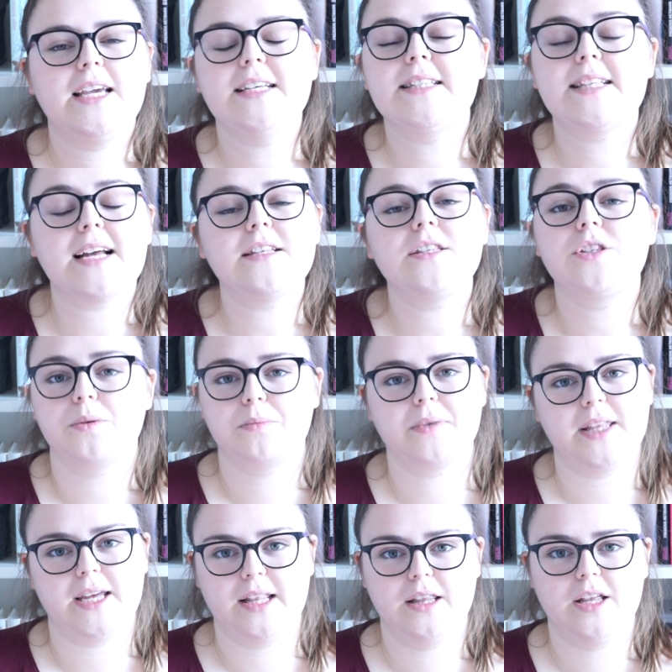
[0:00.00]
he says
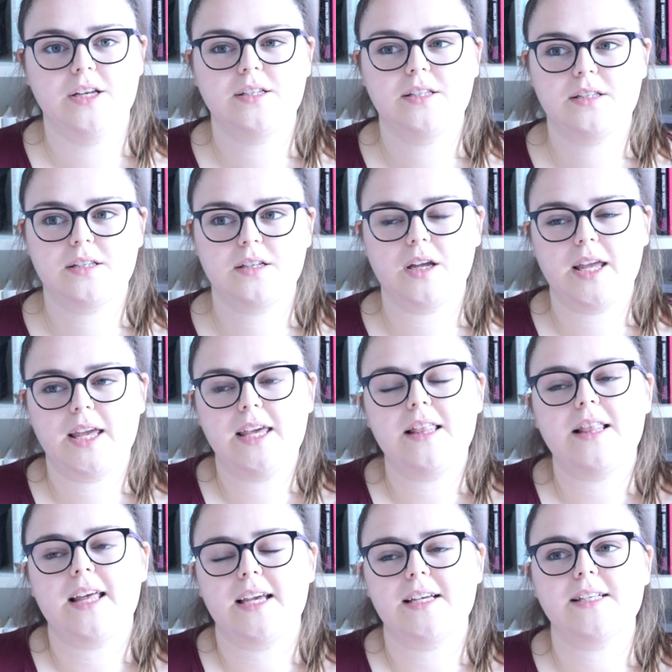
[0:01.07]
something that's he
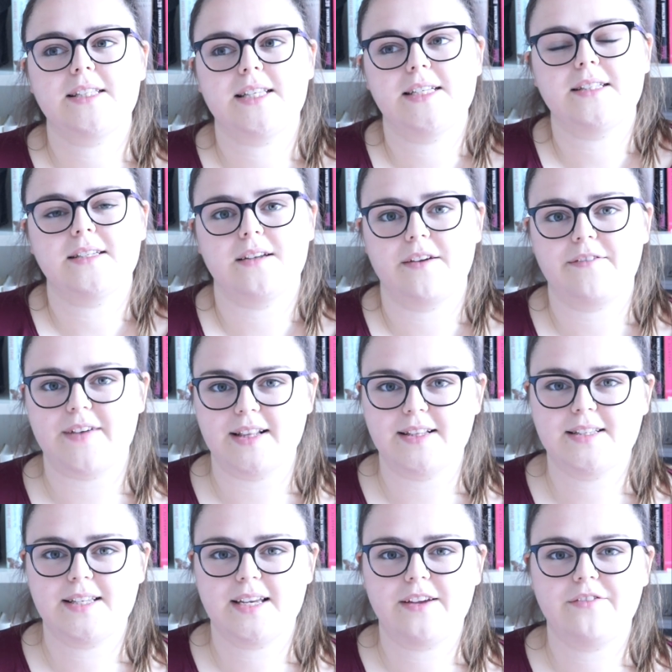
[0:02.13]
thinks isn't
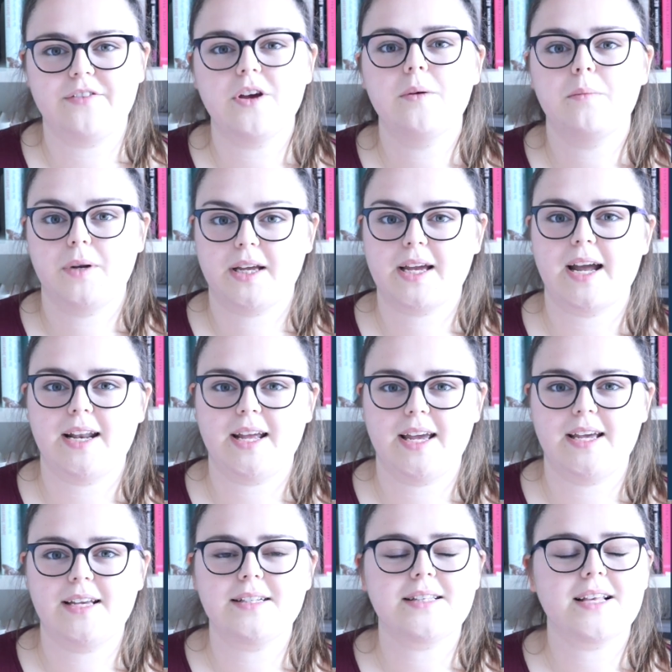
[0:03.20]
offensive, but it kind of
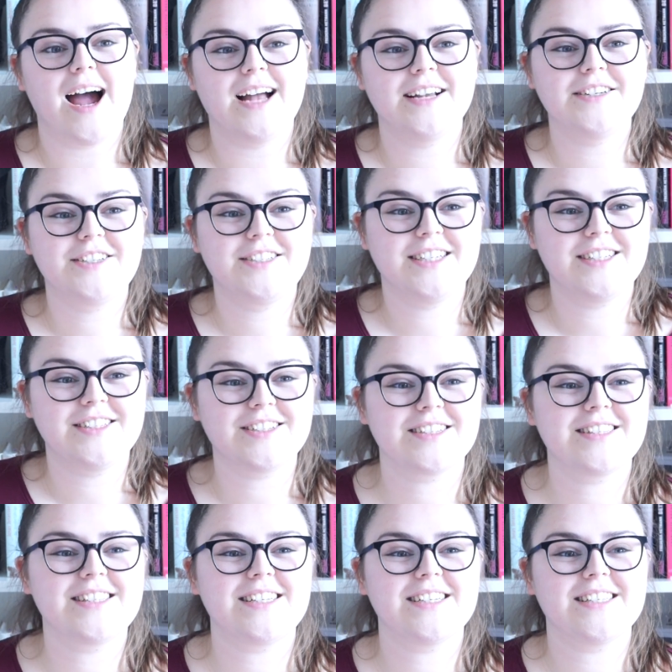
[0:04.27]
is, and she
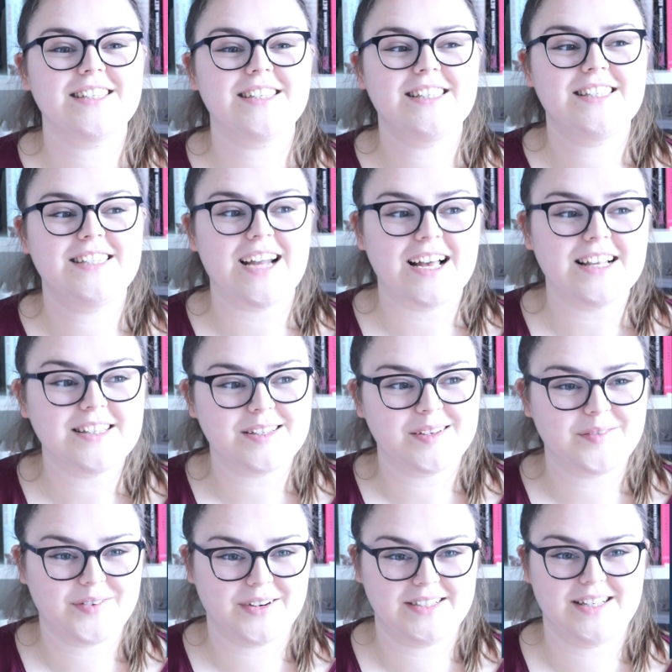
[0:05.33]
just stands
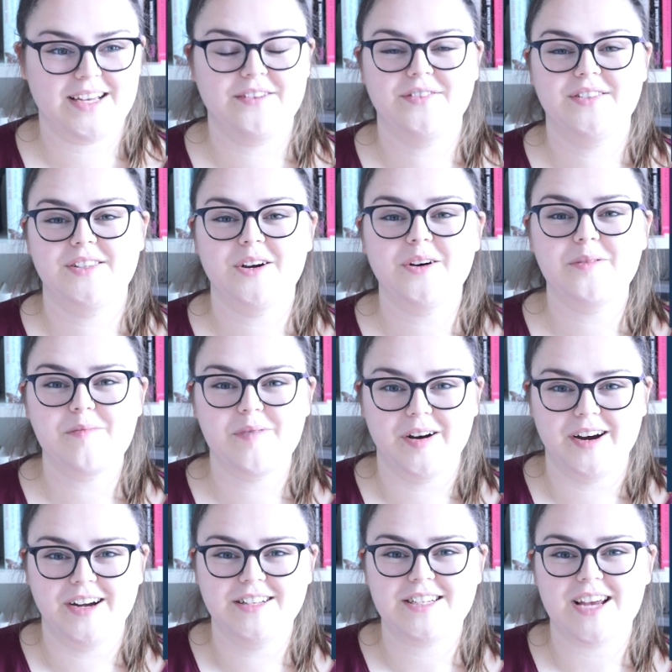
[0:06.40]
up for herself so
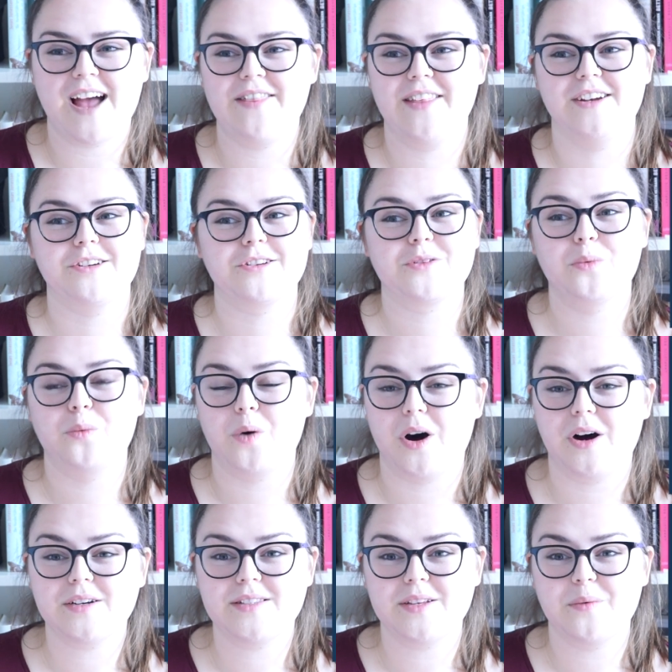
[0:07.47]
much and then just
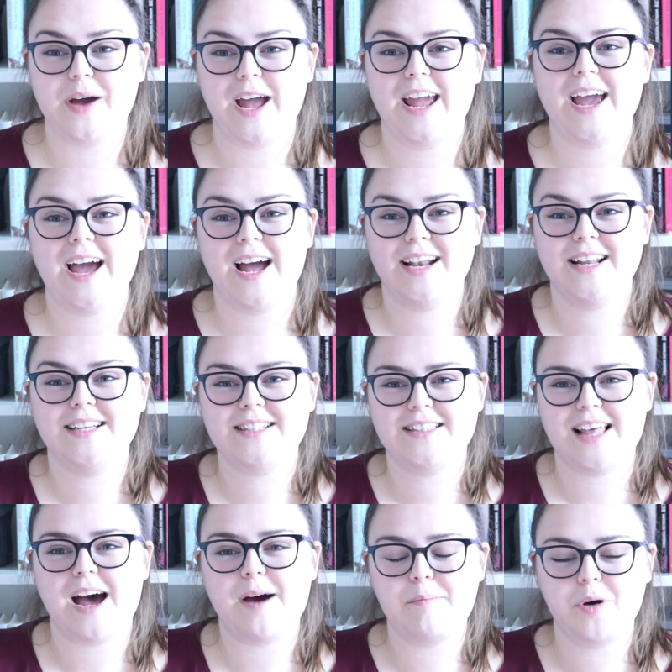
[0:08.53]
walks away and it's
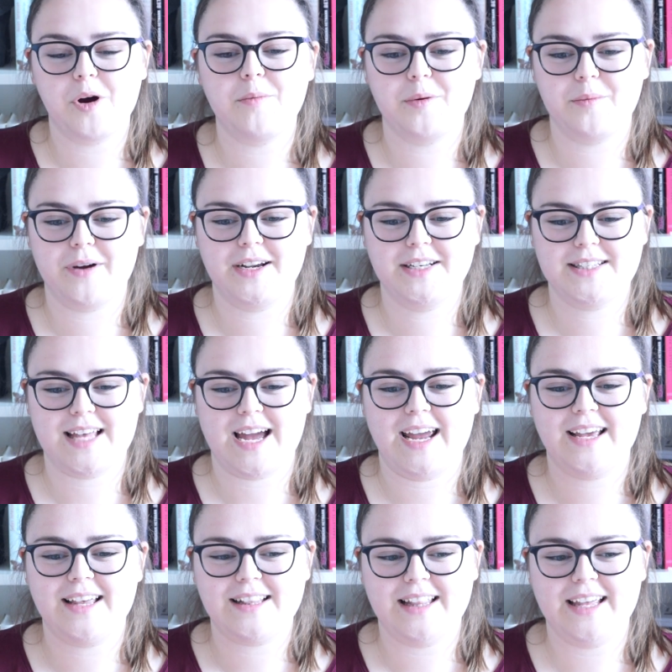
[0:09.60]
that moment where it's
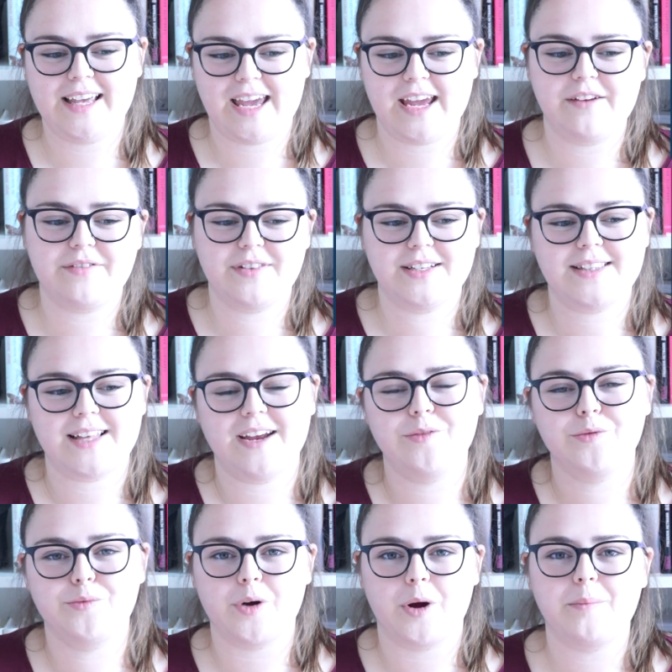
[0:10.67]
like they gave this like
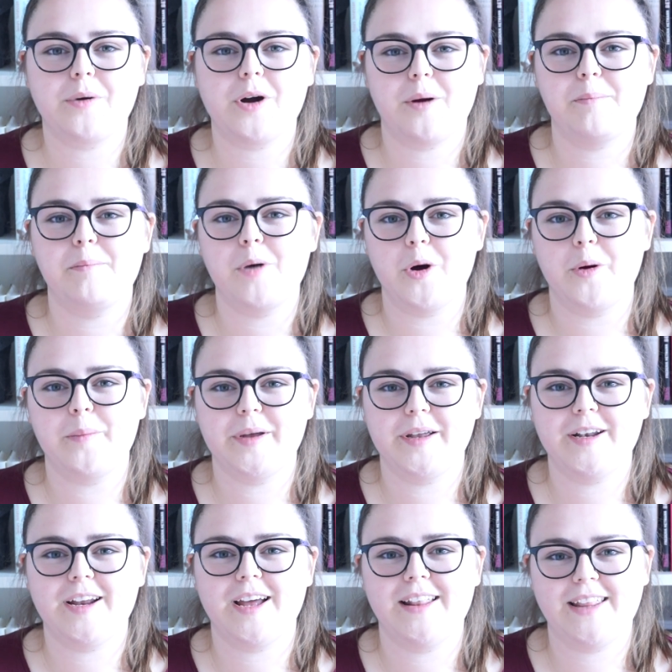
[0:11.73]
rom-com
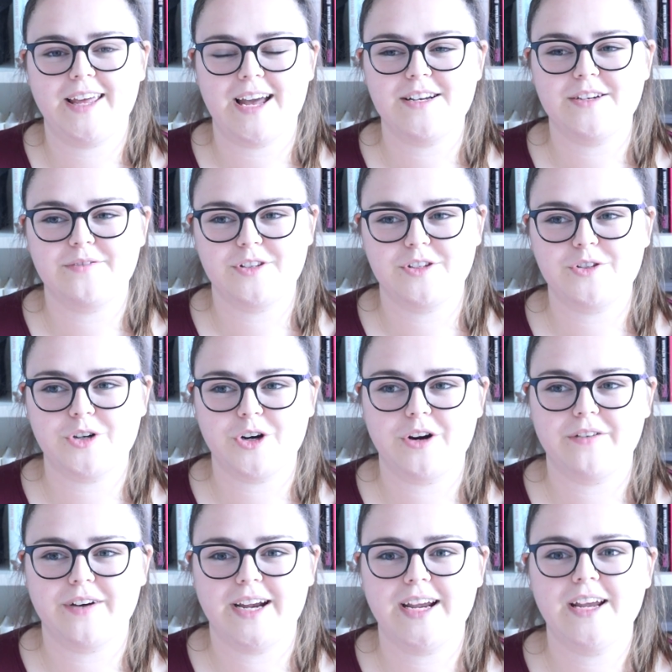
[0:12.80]
moment at the end of the
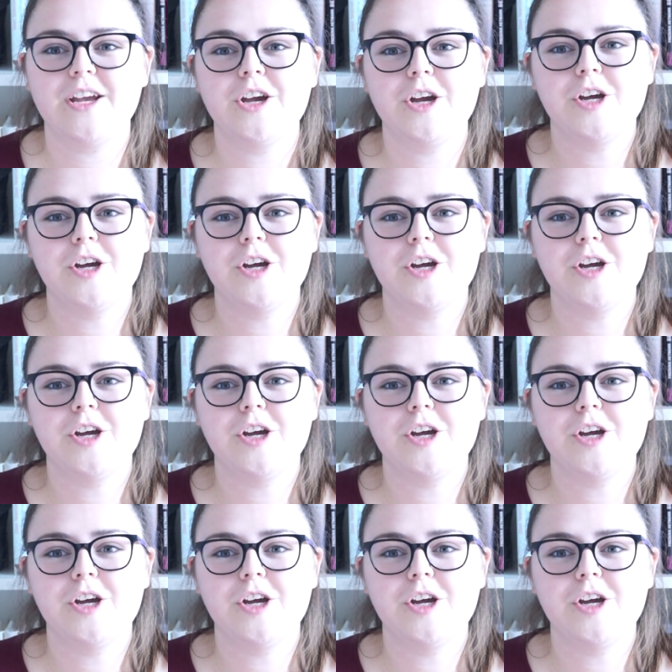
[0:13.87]
story